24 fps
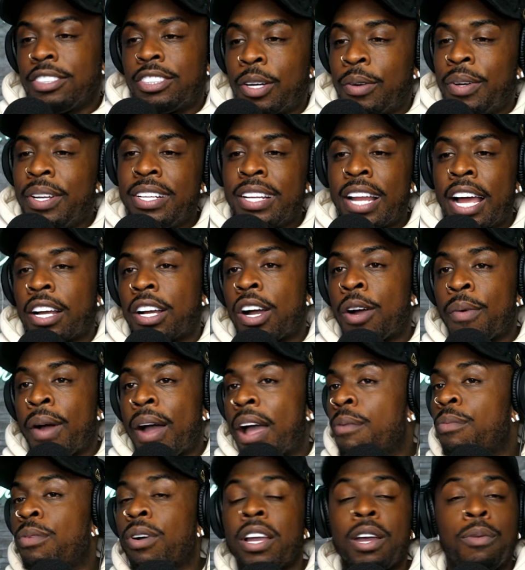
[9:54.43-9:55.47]
So he like, all
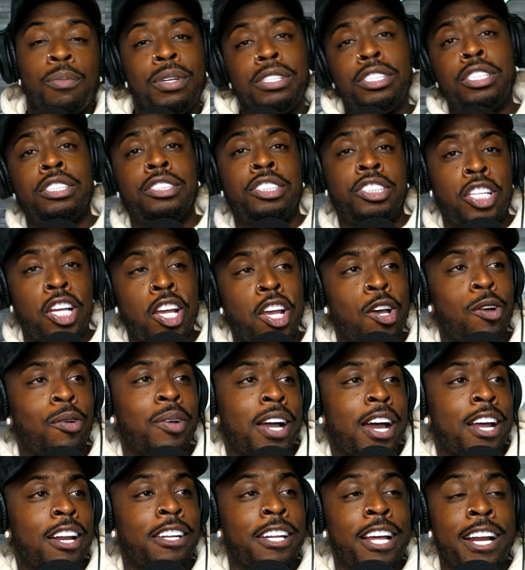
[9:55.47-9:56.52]
right, well, can we just
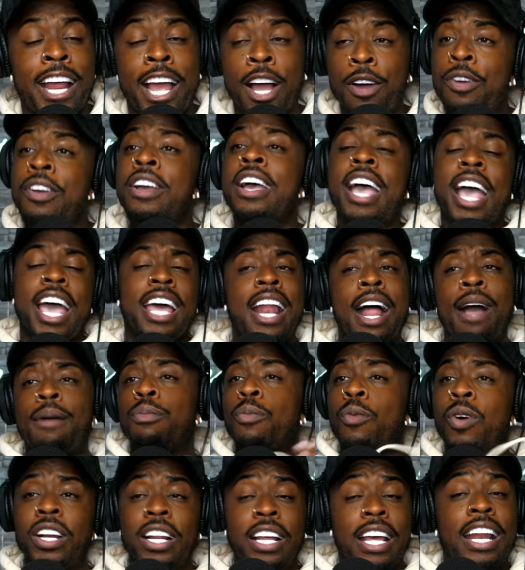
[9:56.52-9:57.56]
chill and kind of lay down? And I
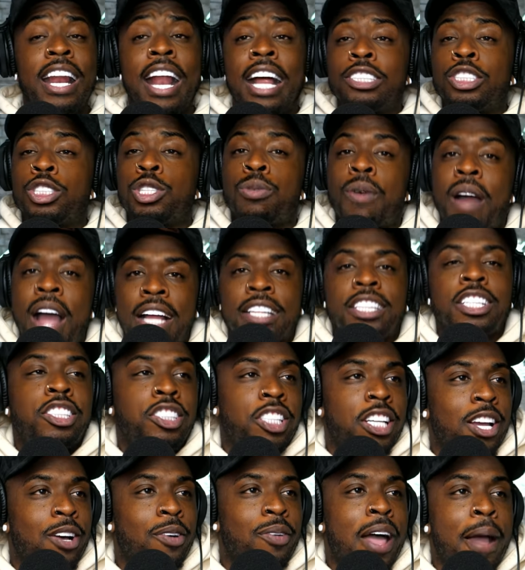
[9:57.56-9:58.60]
wanted, and I tried to
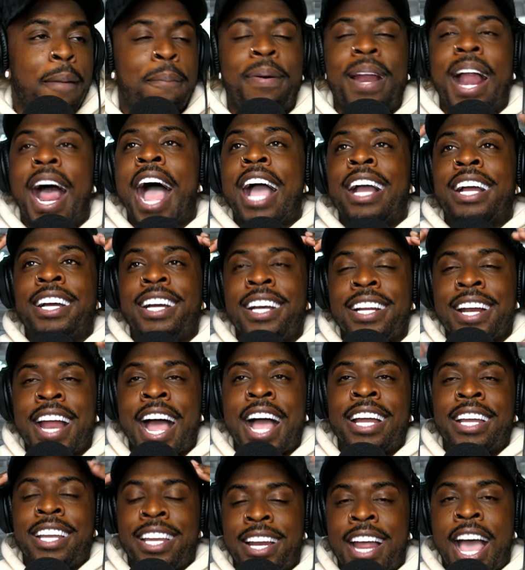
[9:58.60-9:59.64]
chill, like, but I could
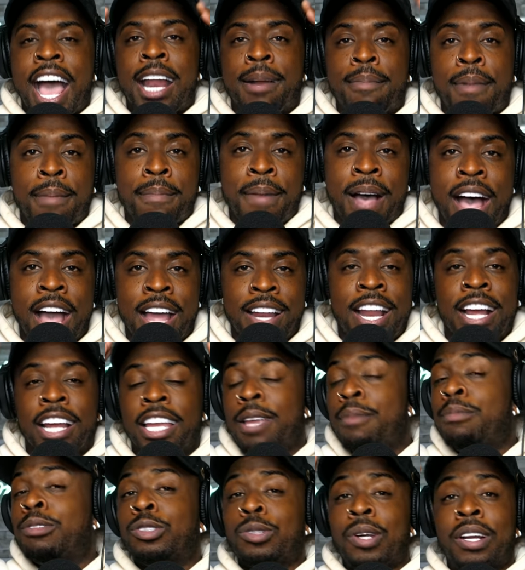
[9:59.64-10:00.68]
not get it out of my mind.
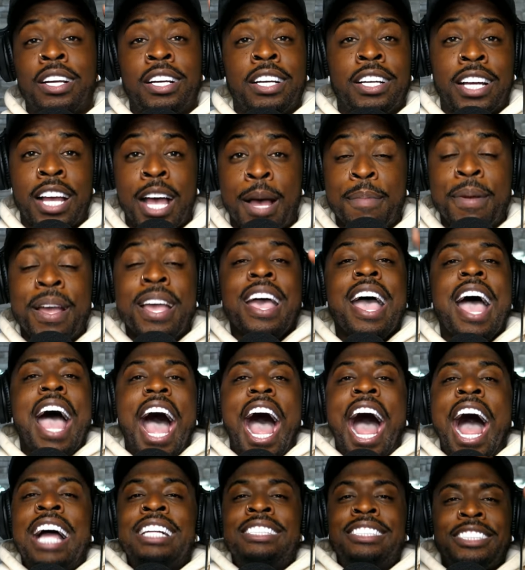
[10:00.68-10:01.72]
Like, he was trying to hook up.
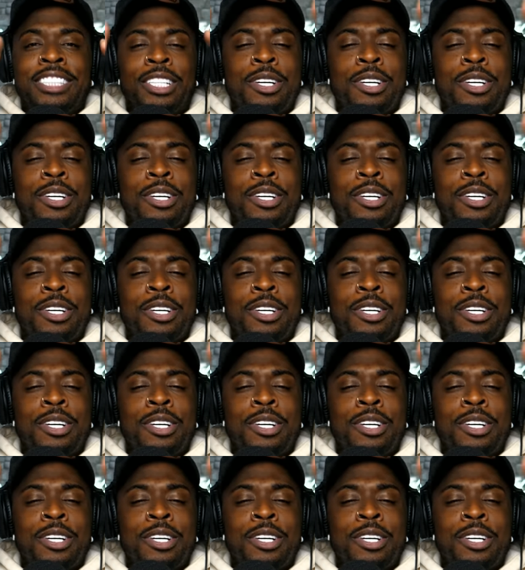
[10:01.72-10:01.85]
I